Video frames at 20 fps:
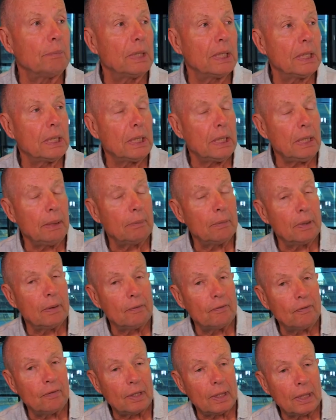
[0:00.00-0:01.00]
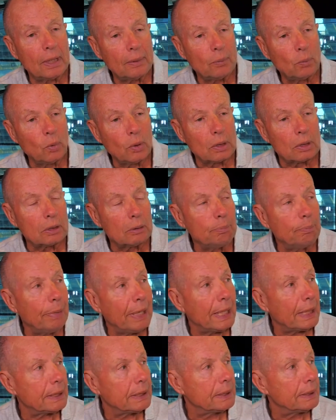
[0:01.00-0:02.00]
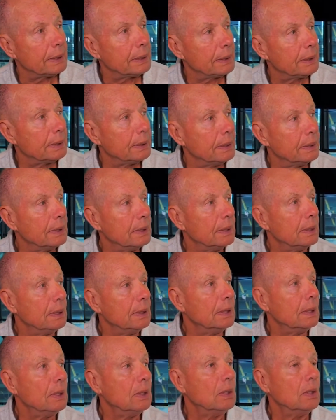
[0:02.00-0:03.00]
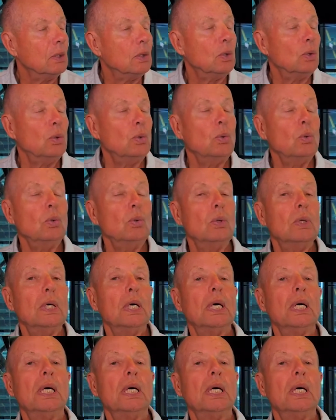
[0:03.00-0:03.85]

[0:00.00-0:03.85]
by the name of Willard Bent, who